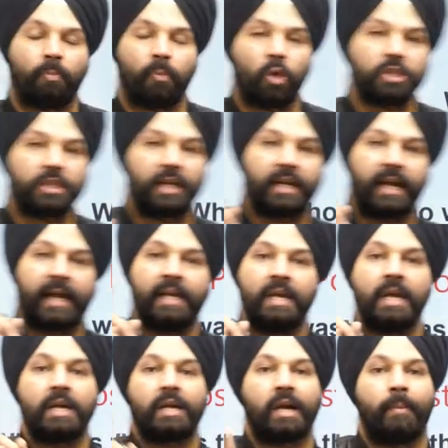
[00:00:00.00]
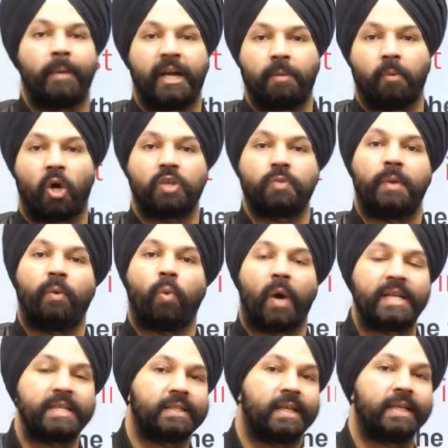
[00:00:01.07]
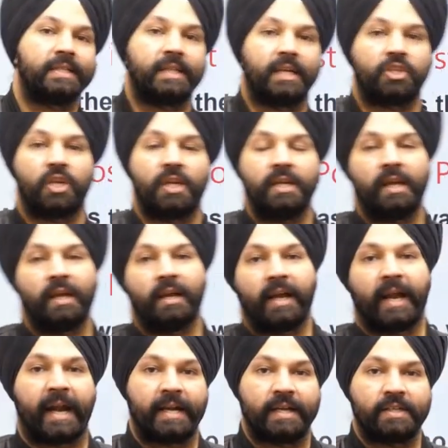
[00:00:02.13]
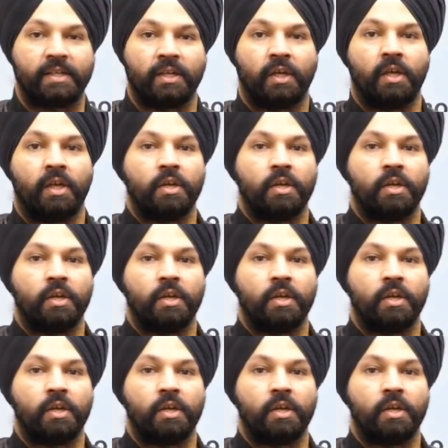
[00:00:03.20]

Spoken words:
aapko post karna hai comment box mein once this session ends.